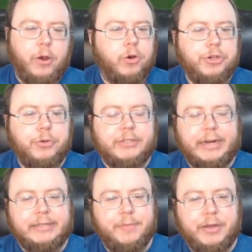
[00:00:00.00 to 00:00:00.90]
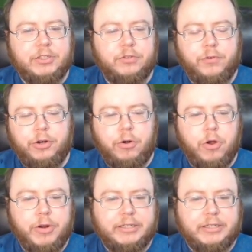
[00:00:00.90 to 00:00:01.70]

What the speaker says: or use that as the basis for your own